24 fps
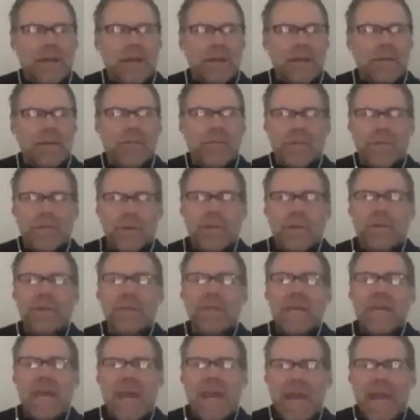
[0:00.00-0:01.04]
filled
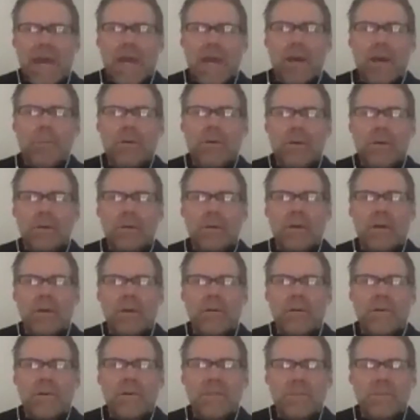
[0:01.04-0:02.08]
the cab
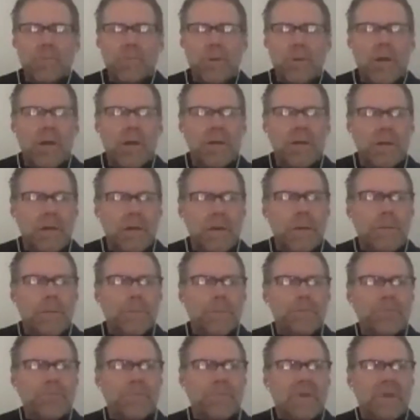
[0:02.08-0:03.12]
of this Bronco.
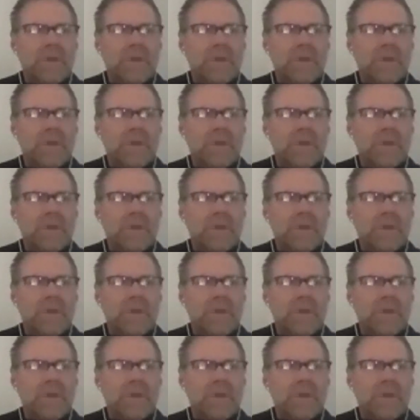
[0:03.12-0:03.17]
Because the